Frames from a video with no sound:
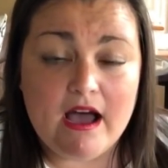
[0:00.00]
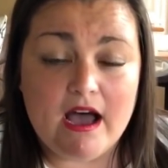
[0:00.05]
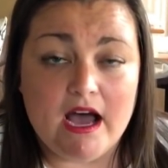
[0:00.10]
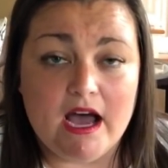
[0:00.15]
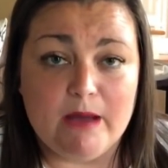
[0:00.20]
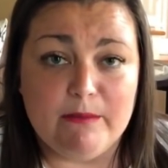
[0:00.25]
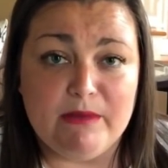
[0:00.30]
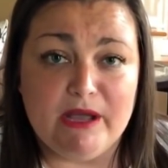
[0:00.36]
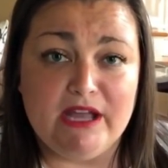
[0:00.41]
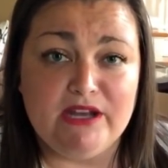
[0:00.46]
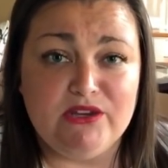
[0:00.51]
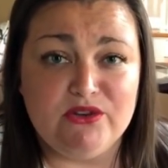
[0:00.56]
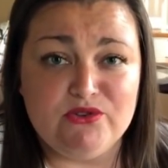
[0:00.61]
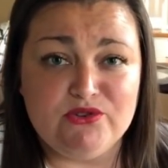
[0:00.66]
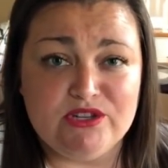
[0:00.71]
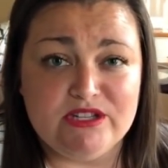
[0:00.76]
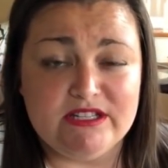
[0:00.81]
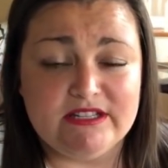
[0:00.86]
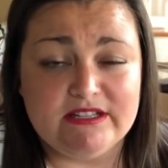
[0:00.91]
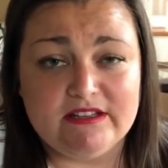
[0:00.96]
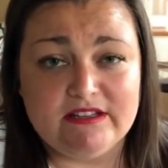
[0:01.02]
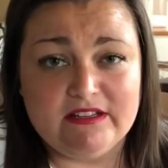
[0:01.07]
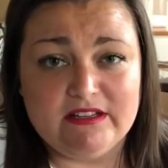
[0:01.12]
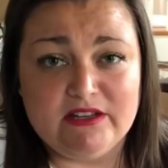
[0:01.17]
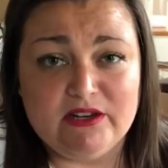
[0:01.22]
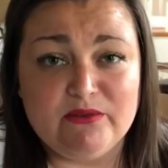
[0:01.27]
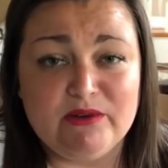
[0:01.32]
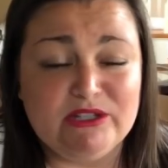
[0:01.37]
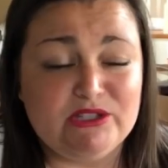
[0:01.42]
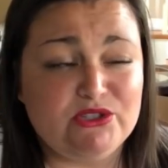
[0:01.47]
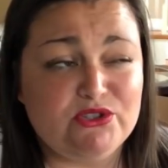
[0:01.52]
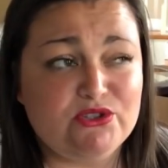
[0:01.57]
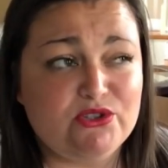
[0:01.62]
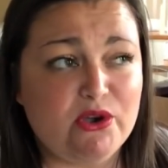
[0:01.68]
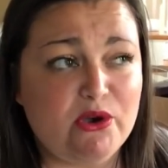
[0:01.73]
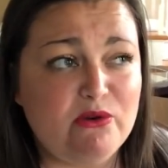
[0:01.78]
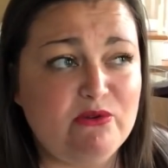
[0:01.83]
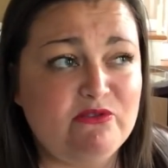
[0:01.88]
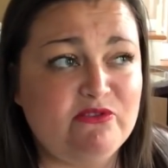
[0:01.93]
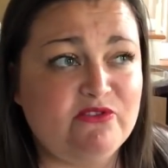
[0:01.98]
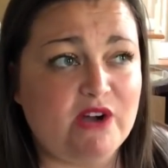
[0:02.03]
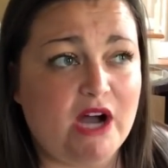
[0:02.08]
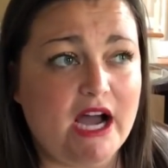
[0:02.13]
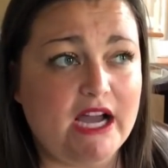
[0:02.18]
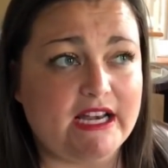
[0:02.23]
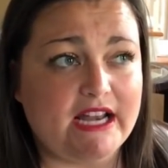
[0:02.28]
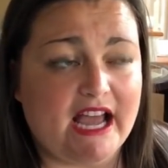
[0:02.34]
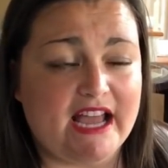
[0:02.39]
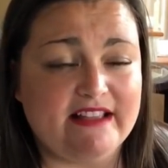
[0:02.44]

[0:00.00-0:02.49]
Um, and you just, you know, it's so fun.